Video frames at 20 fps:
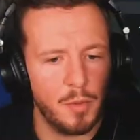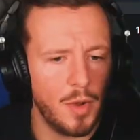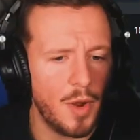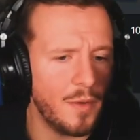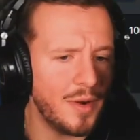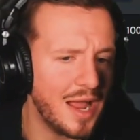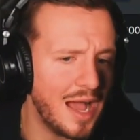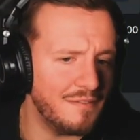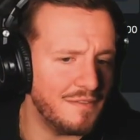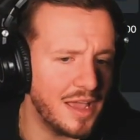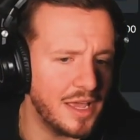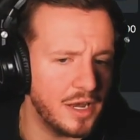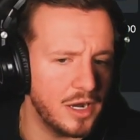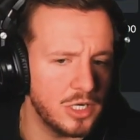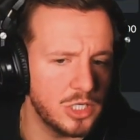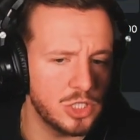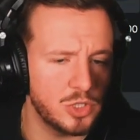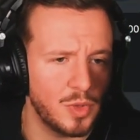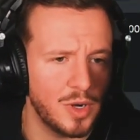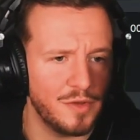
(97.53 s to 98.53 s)
I mean, we already have eight
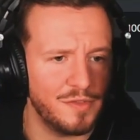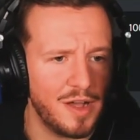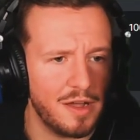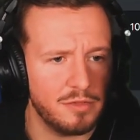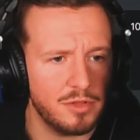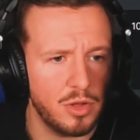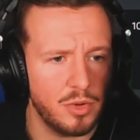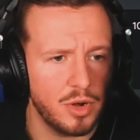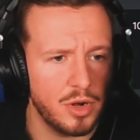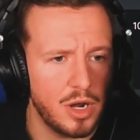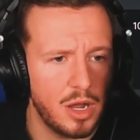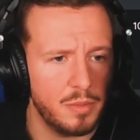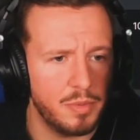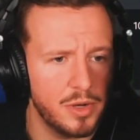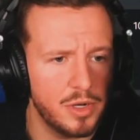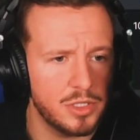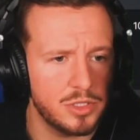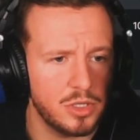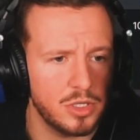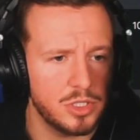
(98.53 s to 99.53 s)
hundred twenty-five loaded up
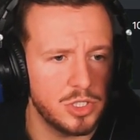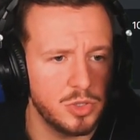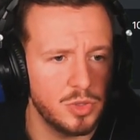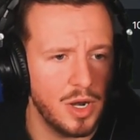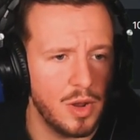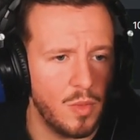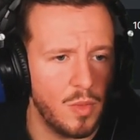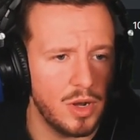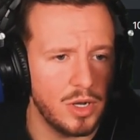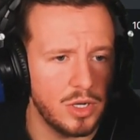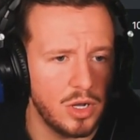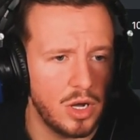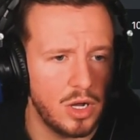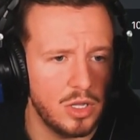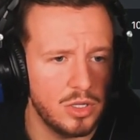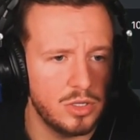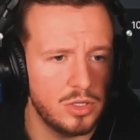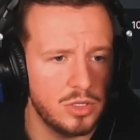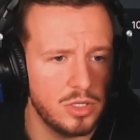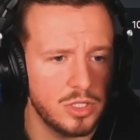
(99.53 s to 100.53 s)
here, so let's do it at one
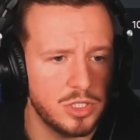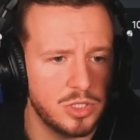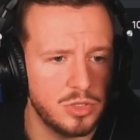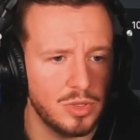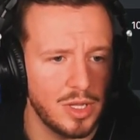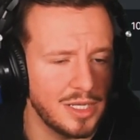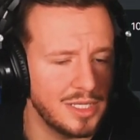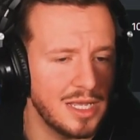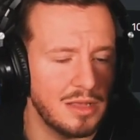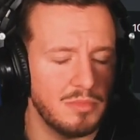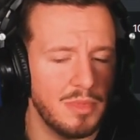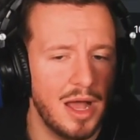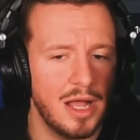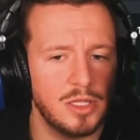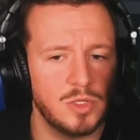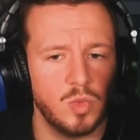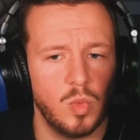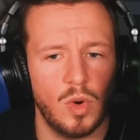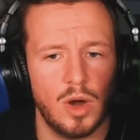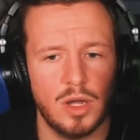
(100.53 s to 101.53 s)
dollar. Let's do like ten
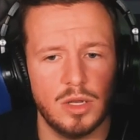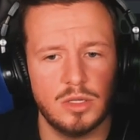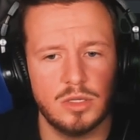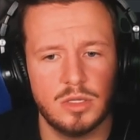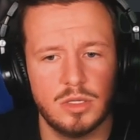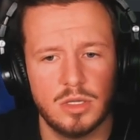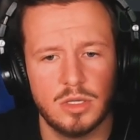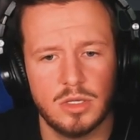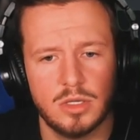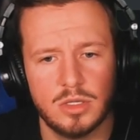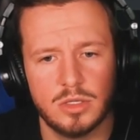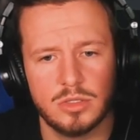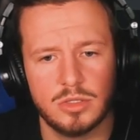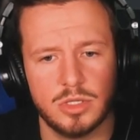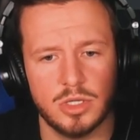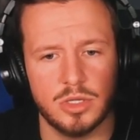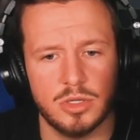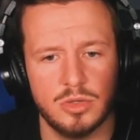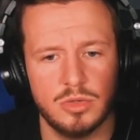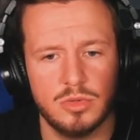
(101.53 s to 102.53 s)
bets. One,
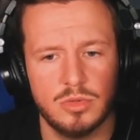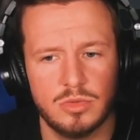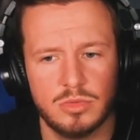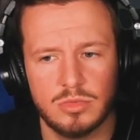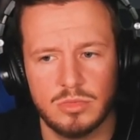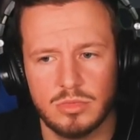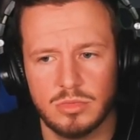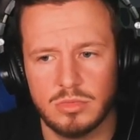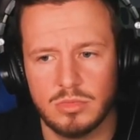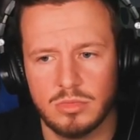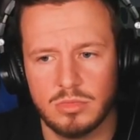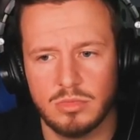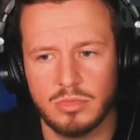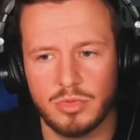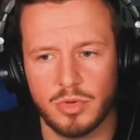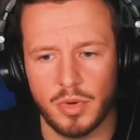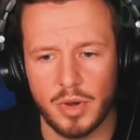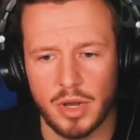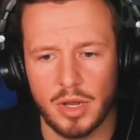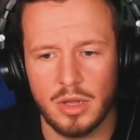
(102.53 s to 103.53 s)
two,
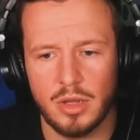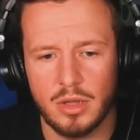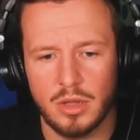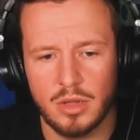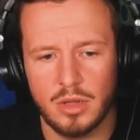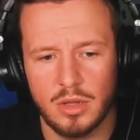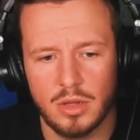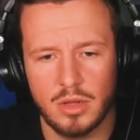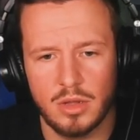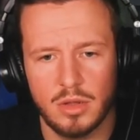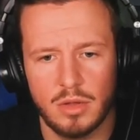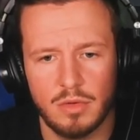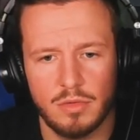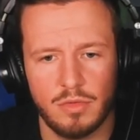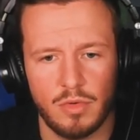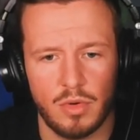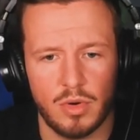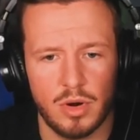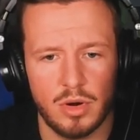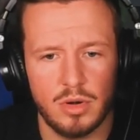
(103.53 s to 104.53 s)
three,
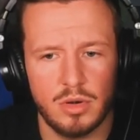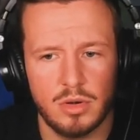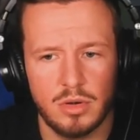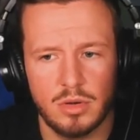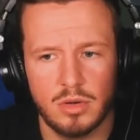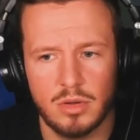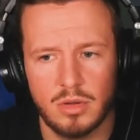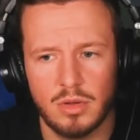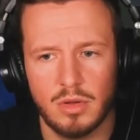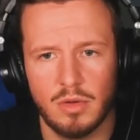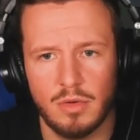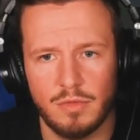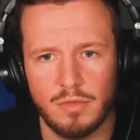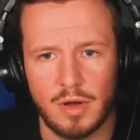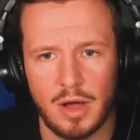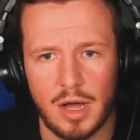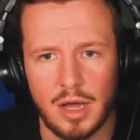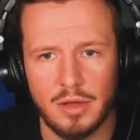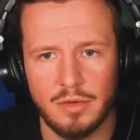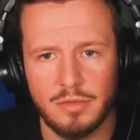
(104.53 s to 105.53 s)
four,
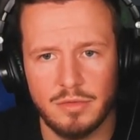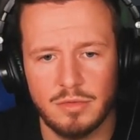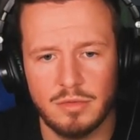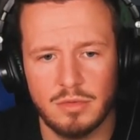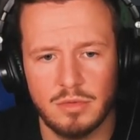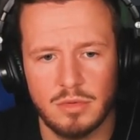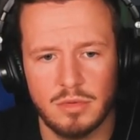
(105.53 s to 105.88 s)
five.